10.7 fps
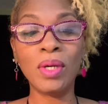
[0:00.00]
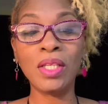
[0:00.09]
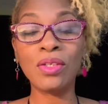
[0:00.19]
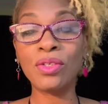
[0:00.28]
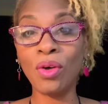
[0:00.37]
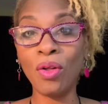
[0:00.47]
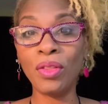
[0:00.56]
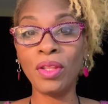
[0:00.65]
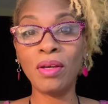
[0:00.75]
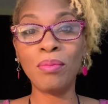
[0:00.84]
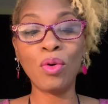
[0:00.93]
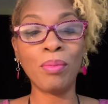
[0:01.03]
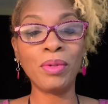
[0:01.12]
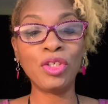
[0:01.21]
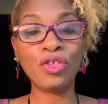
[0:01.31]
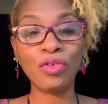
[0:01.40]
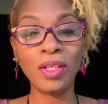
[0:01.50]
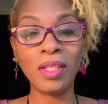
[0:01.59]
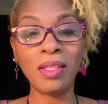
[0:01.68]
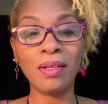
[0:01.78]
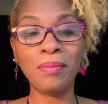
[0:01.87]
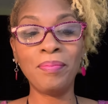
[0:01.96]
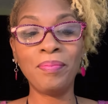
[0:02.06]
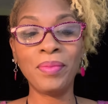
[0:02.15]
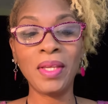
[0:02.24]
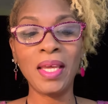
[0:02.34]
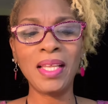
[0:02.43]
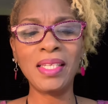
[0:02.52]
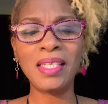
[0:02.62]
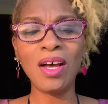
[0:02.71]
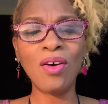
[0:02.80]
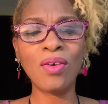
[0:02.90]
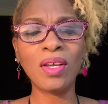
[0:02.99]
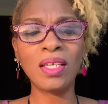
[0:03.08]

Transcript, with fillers: insult them or mistreat them and tell